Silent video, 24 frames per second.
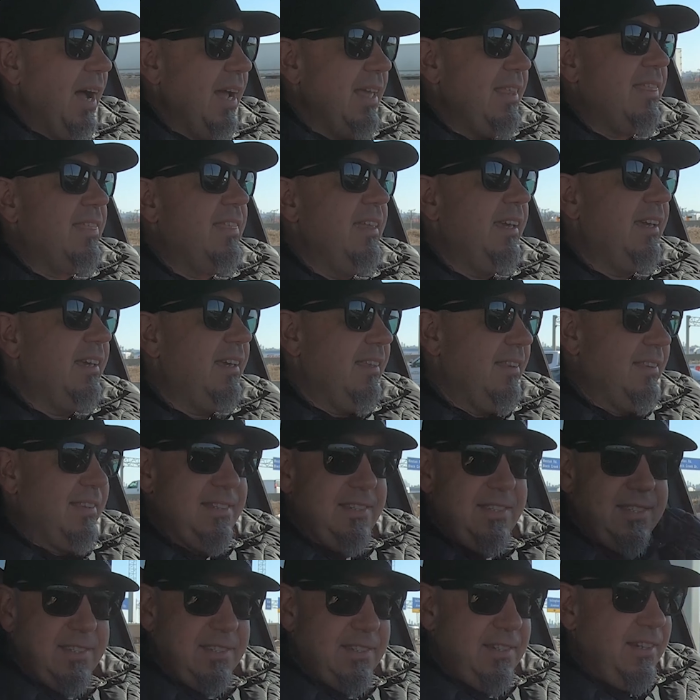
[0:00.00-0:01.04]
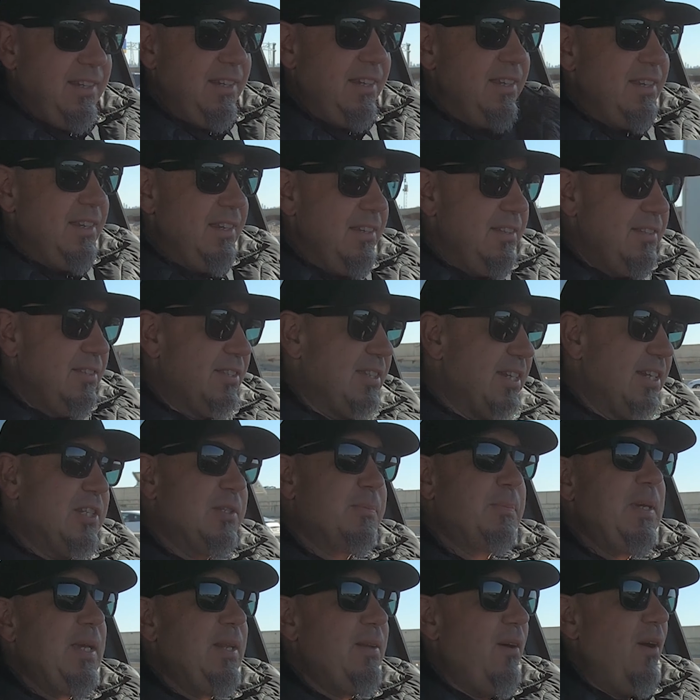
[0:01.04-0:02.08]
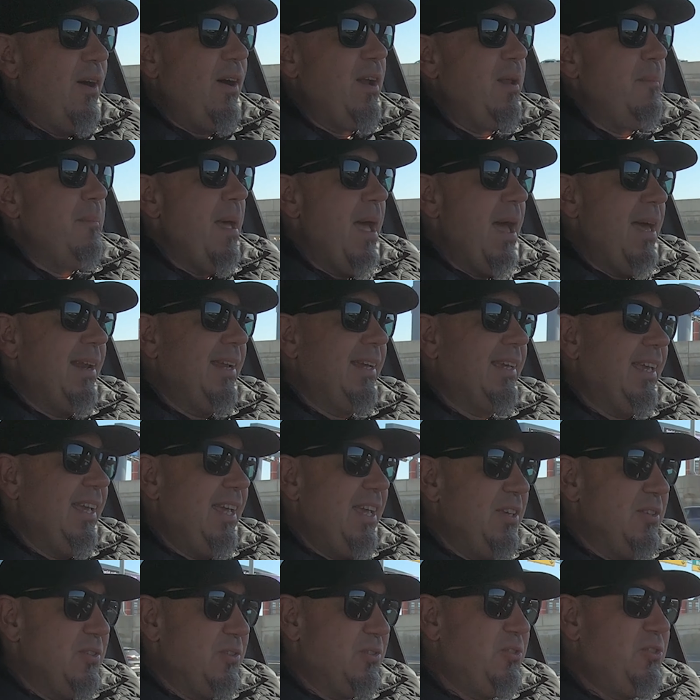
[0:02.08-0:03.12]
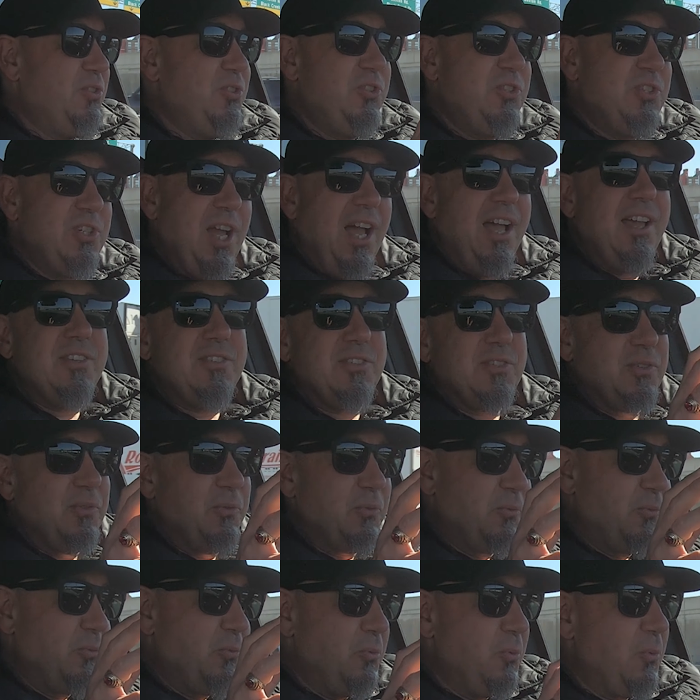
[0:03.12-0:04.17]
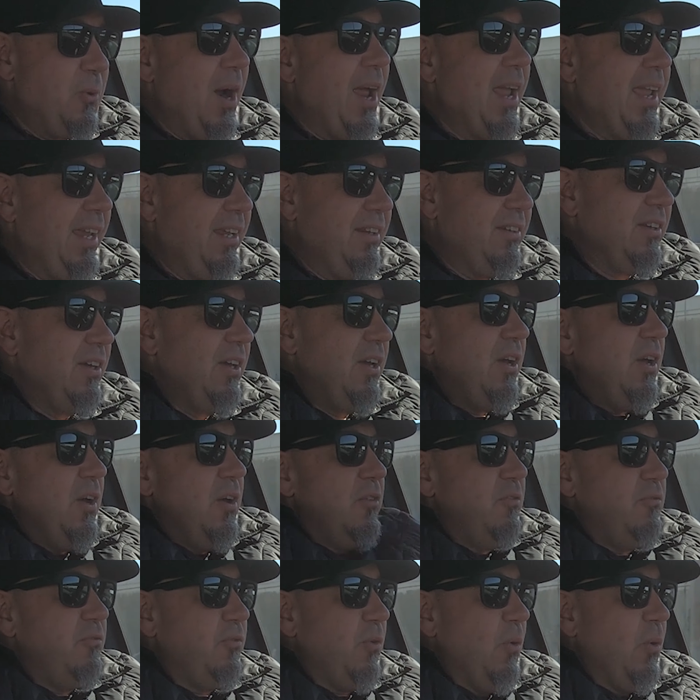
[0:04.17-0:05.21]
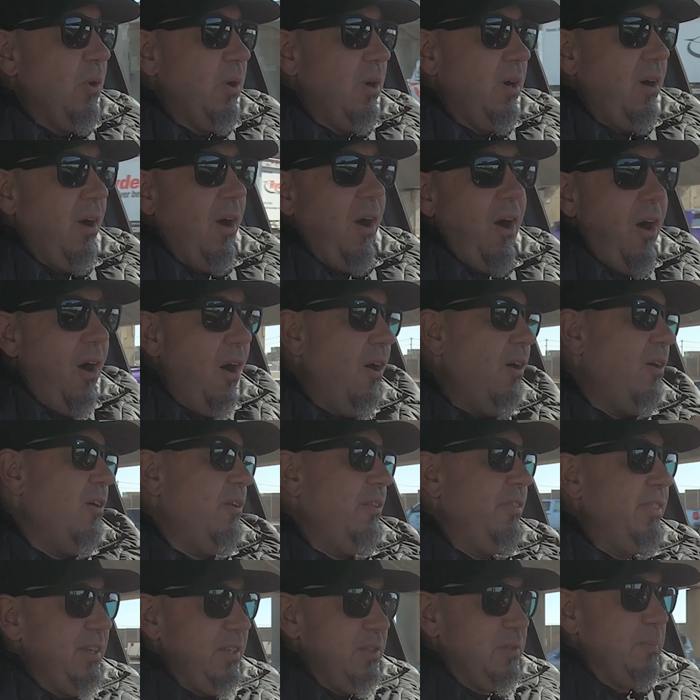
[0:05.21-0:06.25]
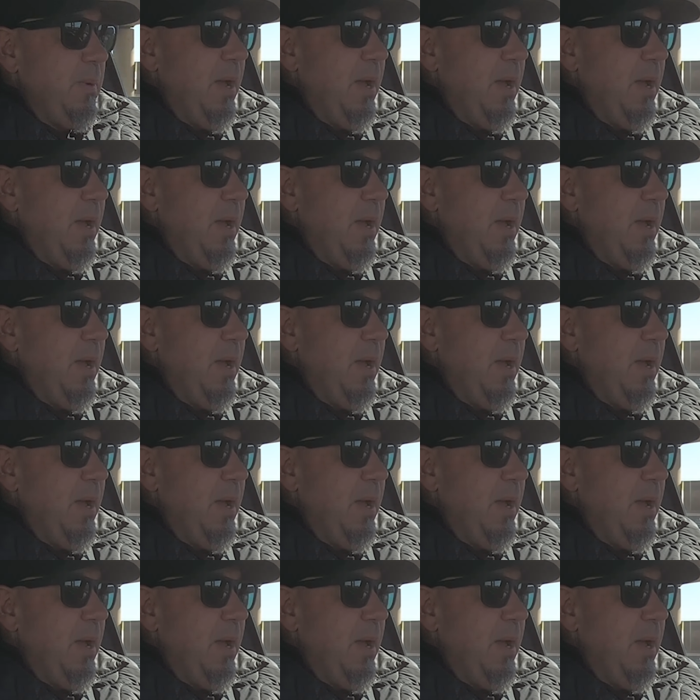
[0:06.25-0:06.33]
I think this six-speed automatic is just right for all these